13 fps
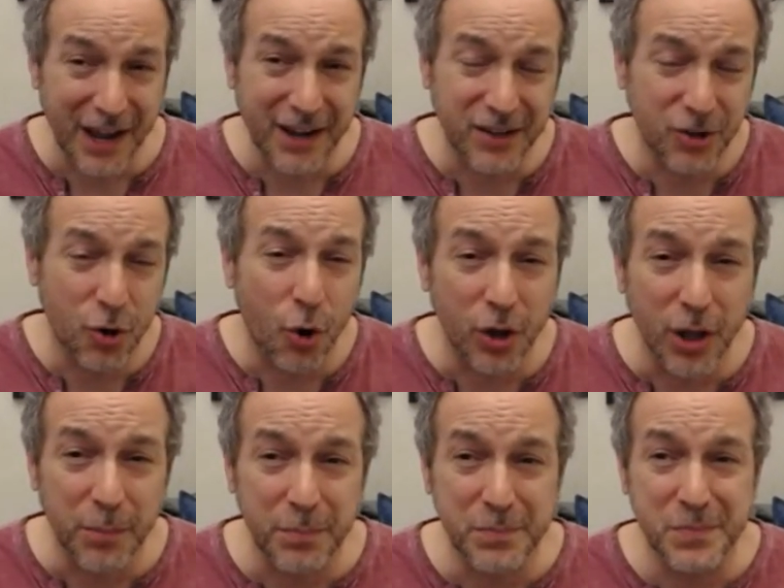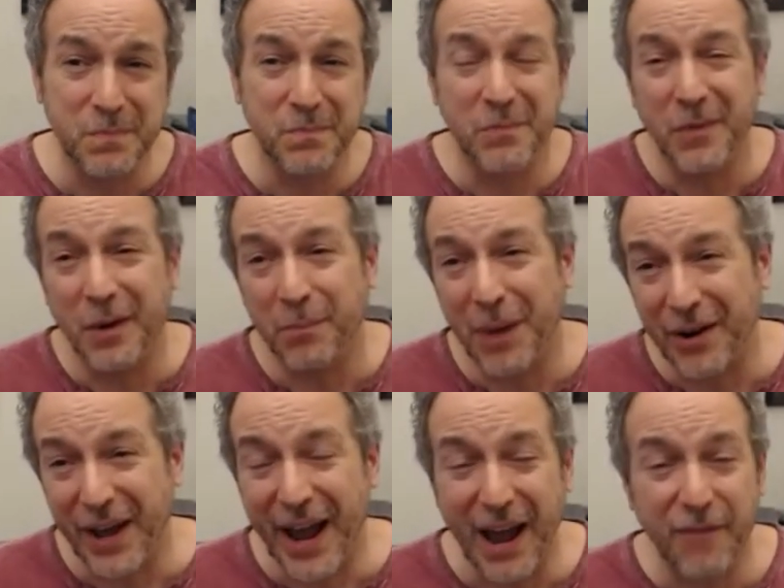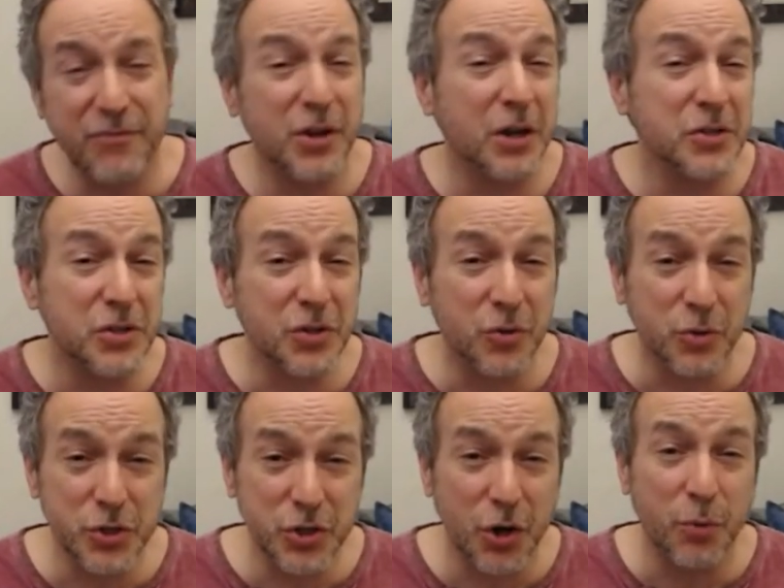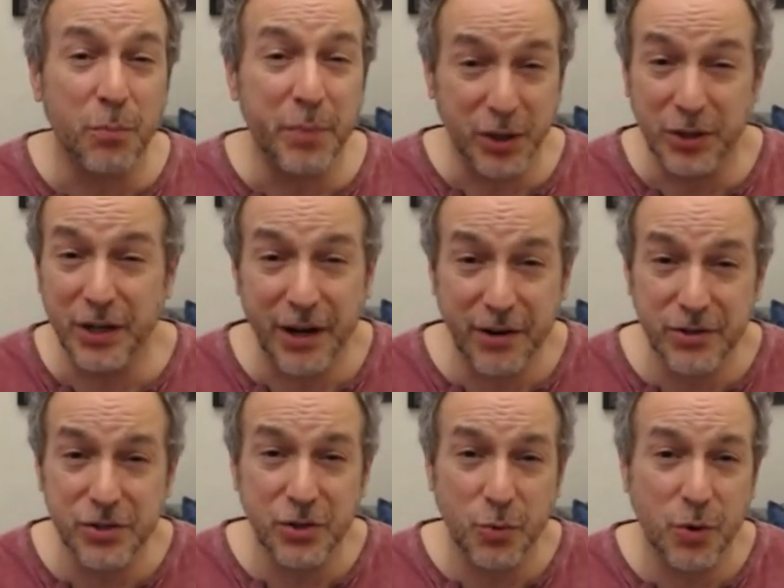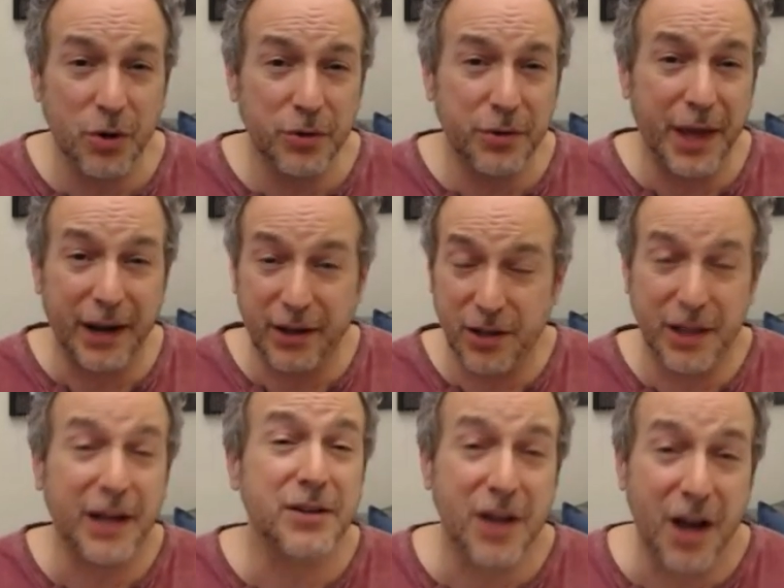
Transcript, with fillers: I can call up about a half dozen or so billionaires in the world that collect